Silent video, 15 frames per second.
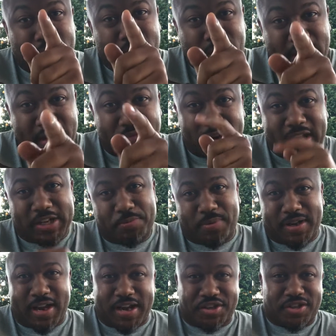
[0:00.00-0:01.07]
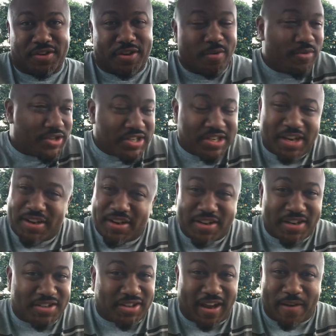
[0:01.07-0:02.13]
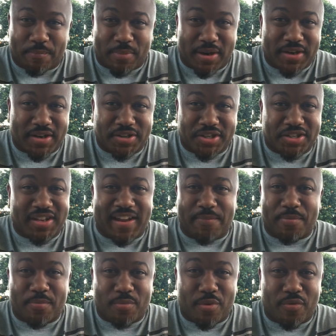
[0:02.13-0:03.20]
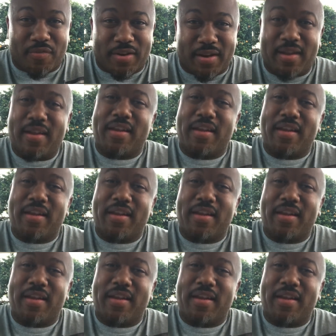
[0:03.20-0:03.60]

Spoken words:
Leave an explanation. Don't just hit the dislike button and just keep it moving.